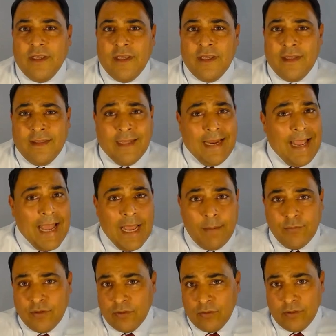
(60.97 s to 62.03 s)
that
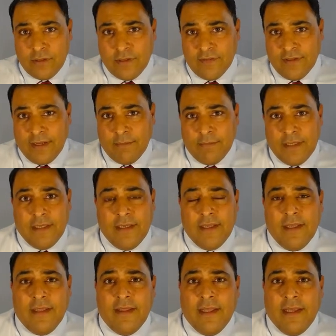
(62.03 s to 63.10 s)
absolutely does not mean
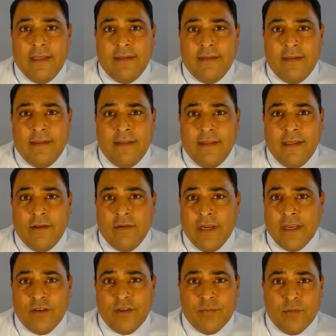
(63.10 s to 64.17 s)
that they are an
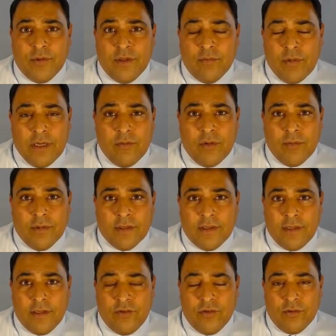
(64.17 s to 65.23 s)
expert in brain
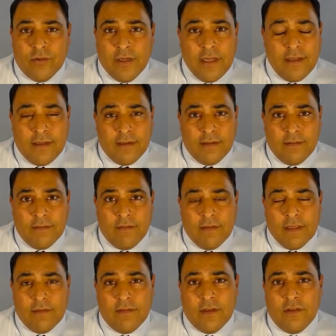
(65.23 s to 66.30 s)
rehabilitation or anything of
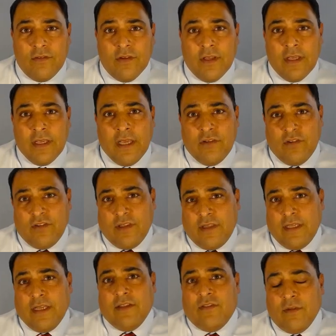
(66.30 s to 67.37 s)
that such. It's just that they
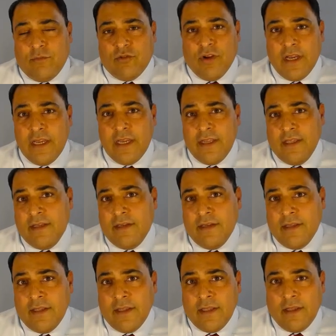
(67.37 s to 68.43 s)
had some training in it.
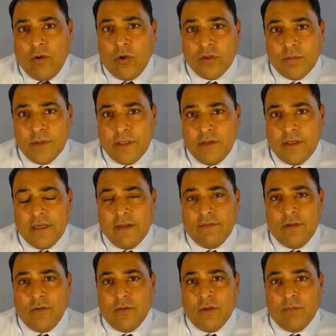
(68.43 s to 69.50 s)
Ultimately, you're going to have to
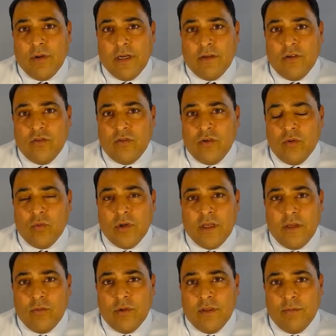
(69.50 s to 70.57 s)
know the practitioner you're working
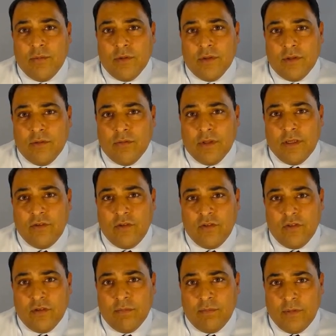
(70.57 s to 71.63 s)
with, build a good
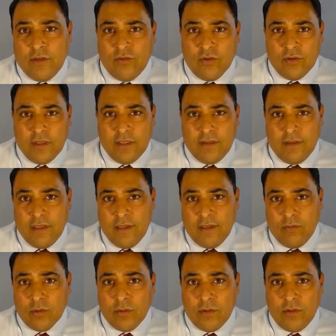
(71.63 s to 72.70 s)
relationship, make sure that they can
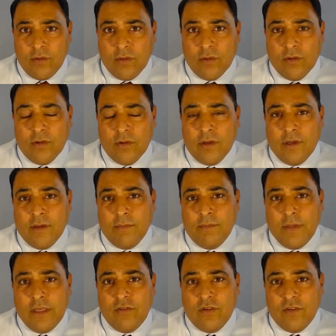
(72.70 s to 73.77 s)
work with your
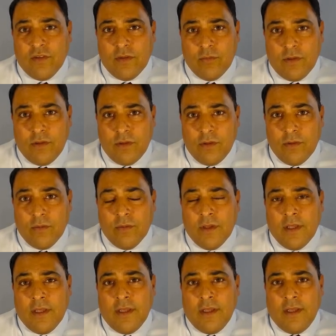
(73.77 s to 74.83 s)
patients and with you.
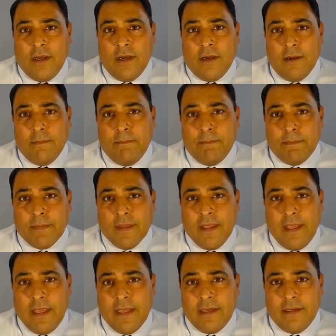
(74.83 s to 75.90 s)
Um,
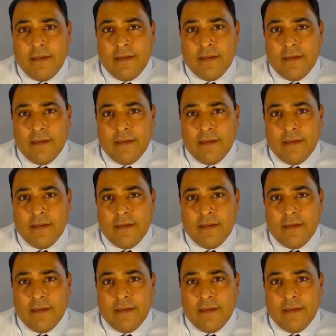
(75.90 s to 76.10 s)
and